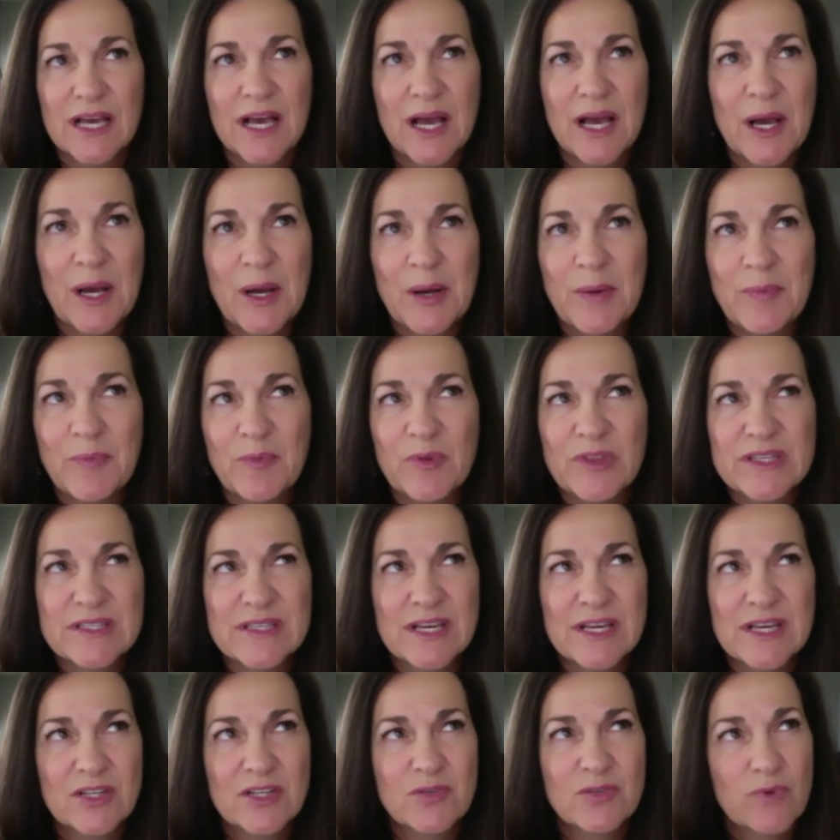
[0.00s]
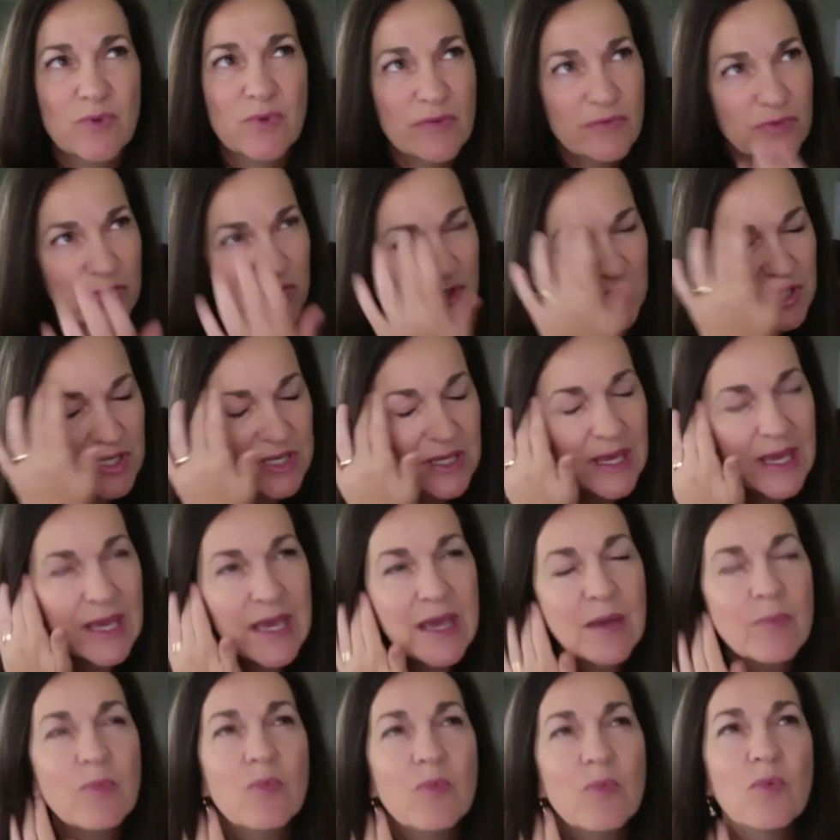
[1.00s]
When the sexual revolution
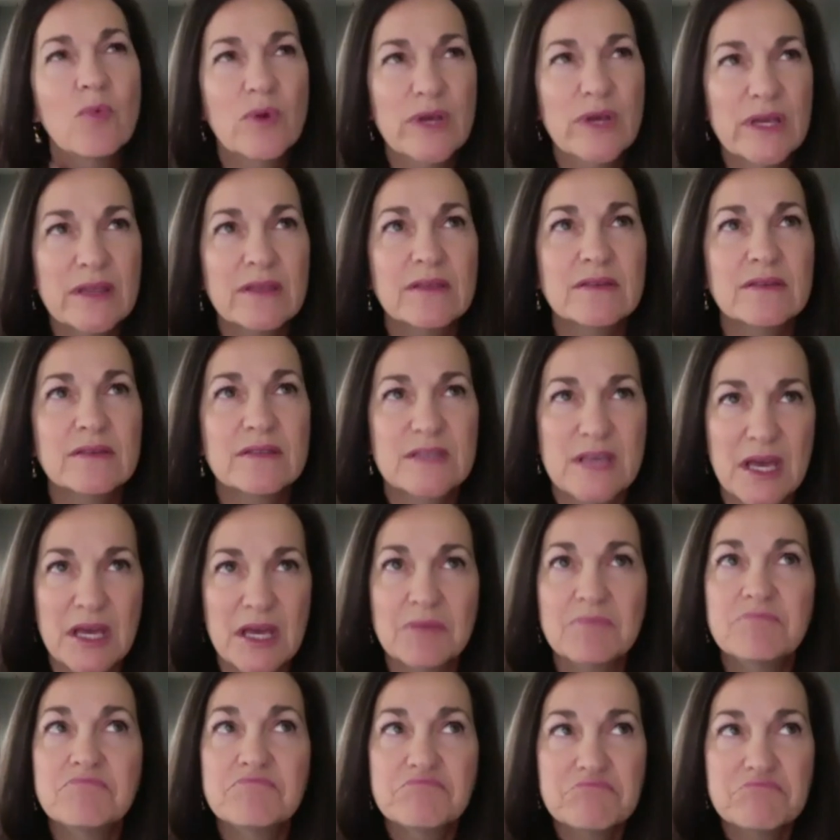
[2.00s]
came, we said,